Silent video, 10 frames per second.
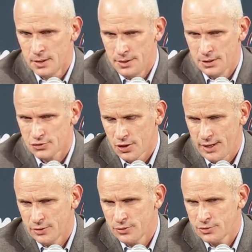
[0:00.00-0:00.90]
you know trying
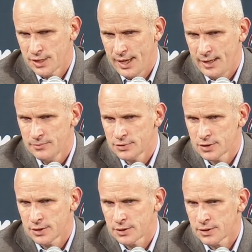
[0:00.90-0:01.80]
to lose games
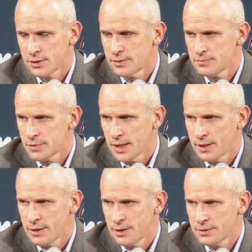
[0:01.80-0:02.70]
that are going to kind
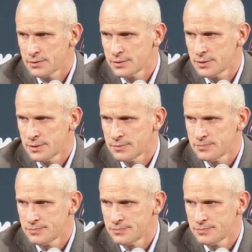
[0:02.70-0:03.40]
of hurt the